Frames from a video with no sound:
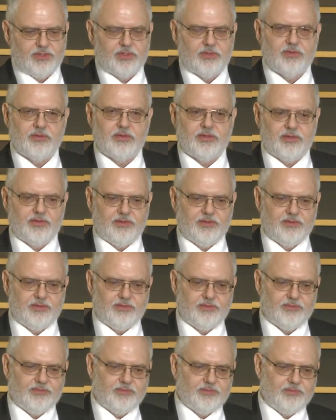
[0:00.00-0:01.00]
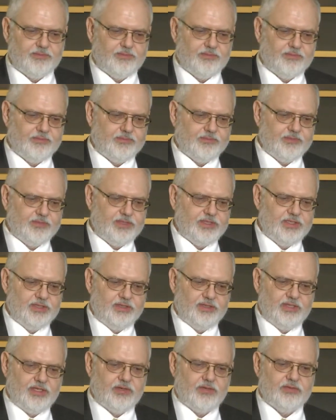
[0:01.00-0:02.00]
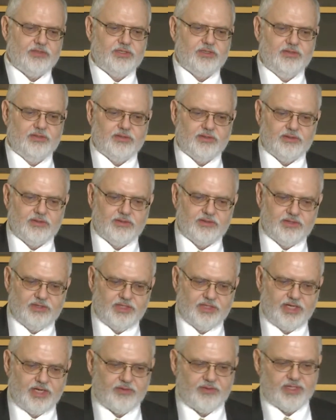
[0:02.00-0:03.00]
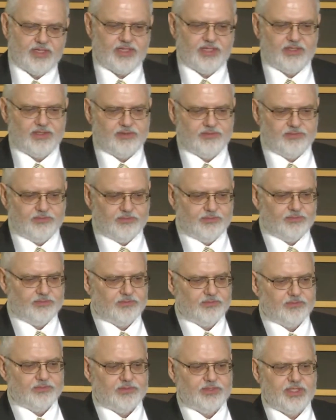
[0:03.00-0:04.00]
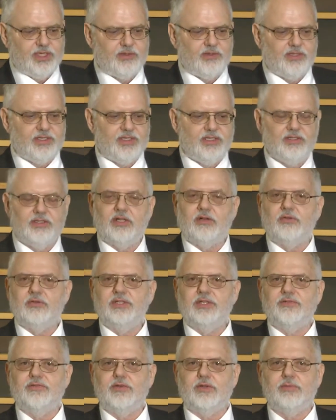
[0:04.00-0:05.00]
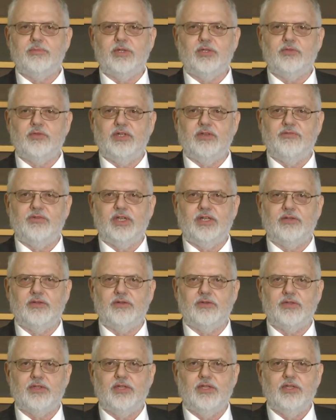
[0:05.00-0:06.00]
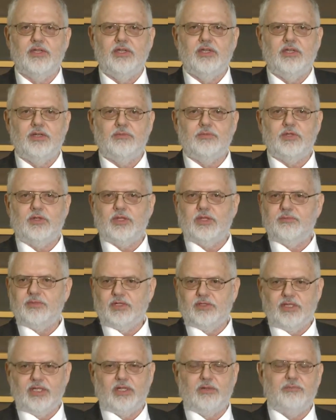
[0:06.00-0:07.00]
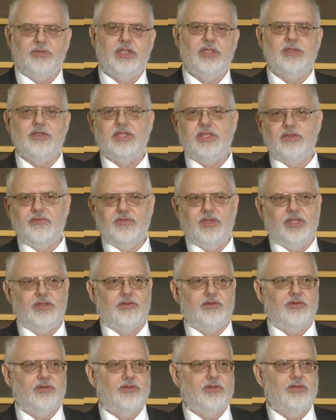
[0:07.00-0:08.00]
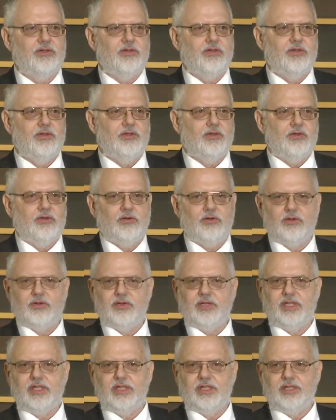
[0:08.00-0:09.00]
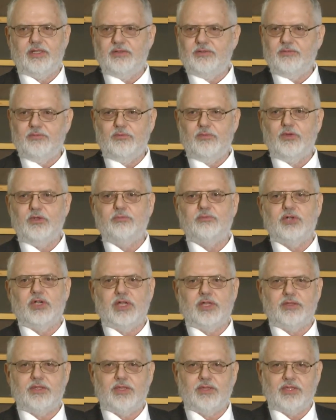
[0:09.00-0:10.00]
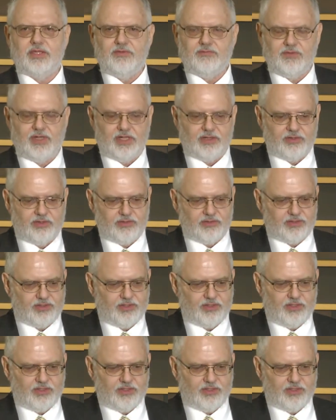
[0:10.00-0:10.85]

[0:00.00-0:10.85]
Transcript: There's little generic and generally little difference between vendors. I'm talking about like a PC vendor or a word processing vendor.